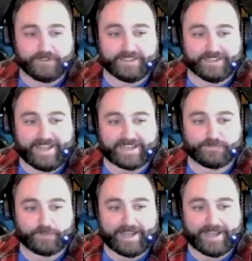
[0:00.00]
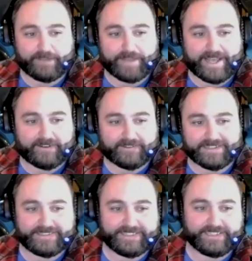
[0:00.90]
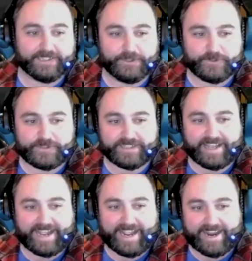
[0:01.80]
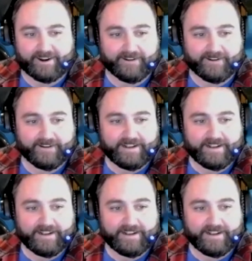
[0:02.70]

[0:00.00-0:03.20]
The next bracket battle is the Lucid Air.